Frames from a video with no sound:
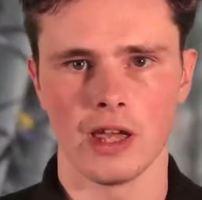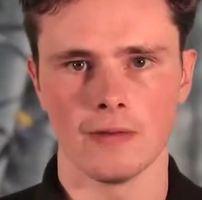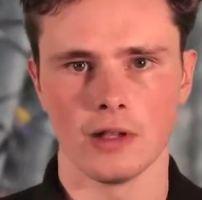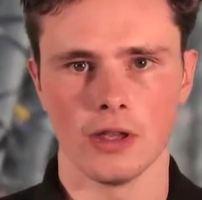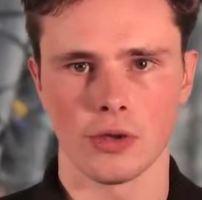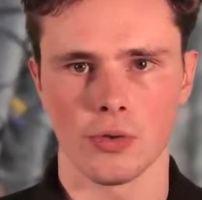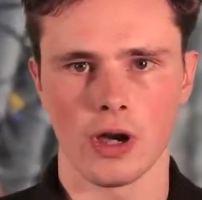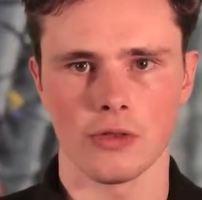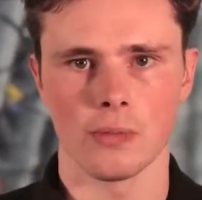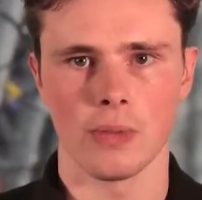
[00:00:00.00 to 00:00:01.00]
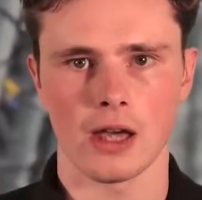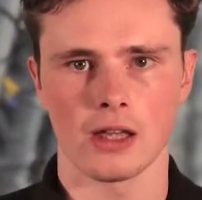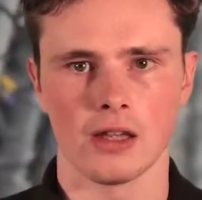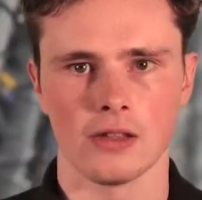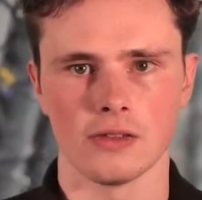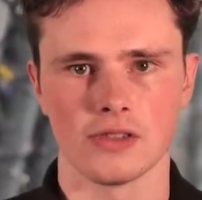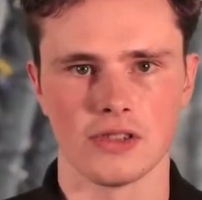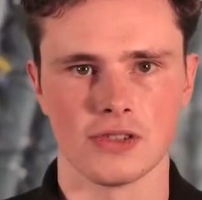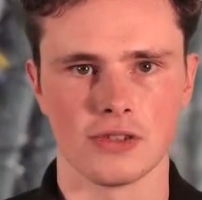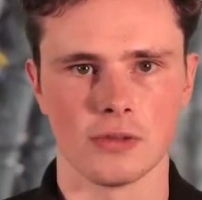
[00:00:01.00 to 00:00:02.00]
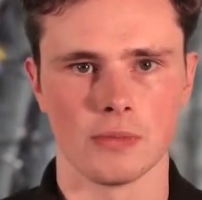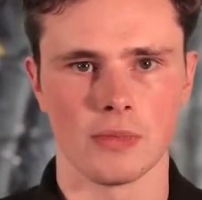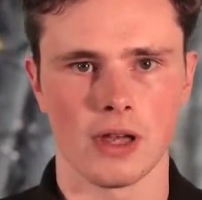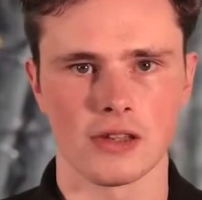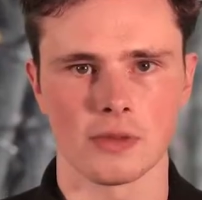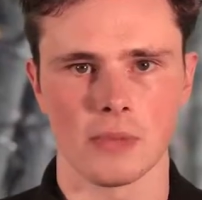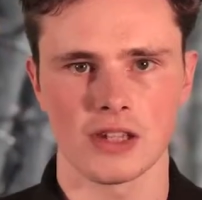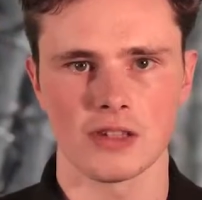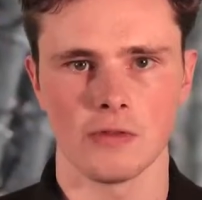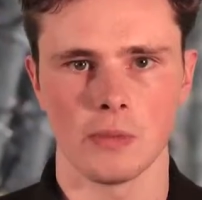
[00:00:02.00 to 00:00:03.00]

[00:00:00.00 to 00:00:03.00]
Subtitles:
heavily throughout the back-end system, as massive